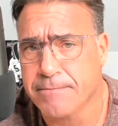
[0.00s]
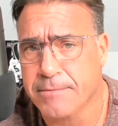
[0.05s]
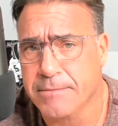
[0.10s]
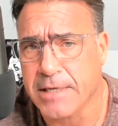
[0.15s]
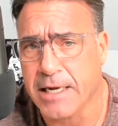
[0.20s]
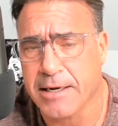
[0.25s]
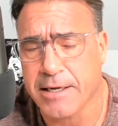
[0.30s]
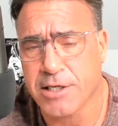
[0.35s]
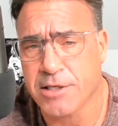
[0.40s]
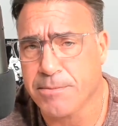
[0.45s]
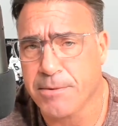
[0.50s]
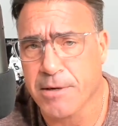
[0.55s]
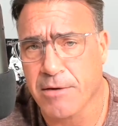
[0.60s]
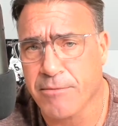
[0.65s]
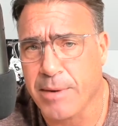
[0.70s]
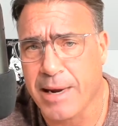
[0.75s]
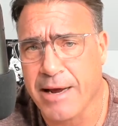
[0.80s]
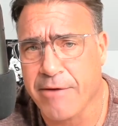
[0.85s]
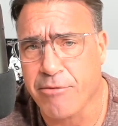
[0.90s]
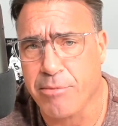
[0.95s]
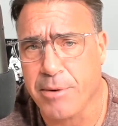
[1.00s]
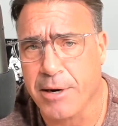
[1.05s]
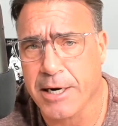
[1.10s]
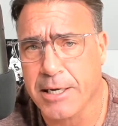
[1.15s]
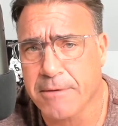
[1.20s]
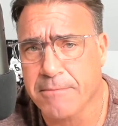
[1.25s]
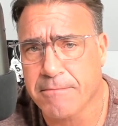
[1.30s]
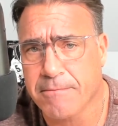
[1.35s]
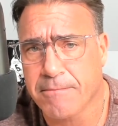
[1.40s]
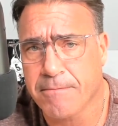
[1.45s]
That needs to be done by everybody.
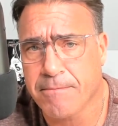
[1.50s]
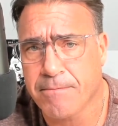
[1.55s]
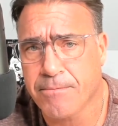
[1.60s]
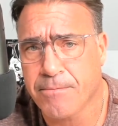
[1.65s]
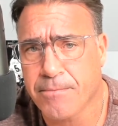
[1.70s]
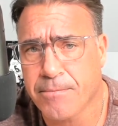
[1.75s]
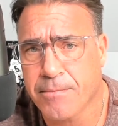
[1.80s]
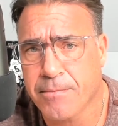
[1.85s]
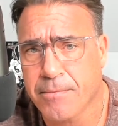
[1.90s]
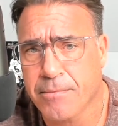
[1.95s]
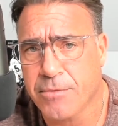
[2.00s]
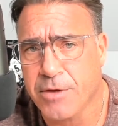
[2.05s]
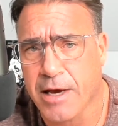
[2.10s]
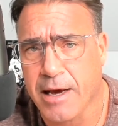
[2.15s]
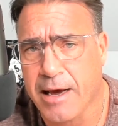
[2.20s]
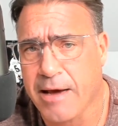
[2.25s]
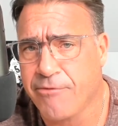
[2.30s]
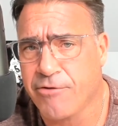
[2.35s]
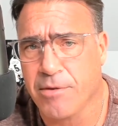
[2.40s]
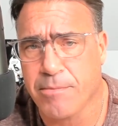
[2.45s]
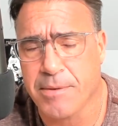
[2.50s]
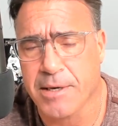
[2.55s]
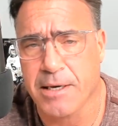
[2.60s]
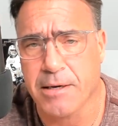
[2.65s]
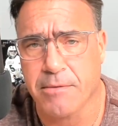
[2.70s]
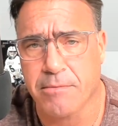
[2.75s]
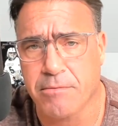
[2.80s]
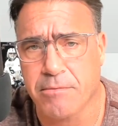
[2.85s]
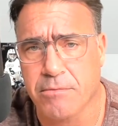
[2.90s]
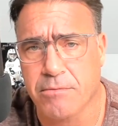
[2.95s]
You have to
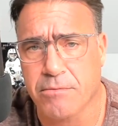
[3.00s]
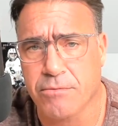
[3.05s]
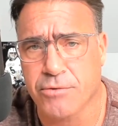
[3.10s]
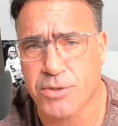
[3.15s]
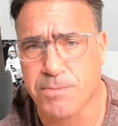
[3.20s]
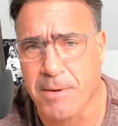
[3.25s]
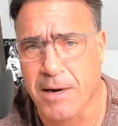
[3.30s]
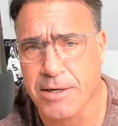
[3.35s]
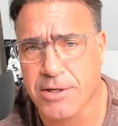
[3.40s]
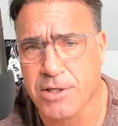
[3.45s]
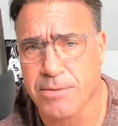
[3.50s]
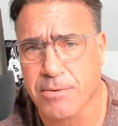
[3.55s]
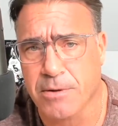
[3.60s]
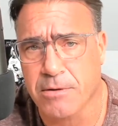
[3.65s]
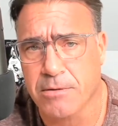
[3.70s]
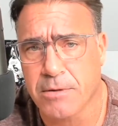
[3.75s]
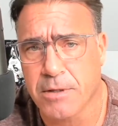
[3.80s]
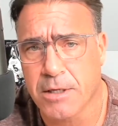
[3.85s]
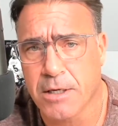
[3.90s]
be responsible.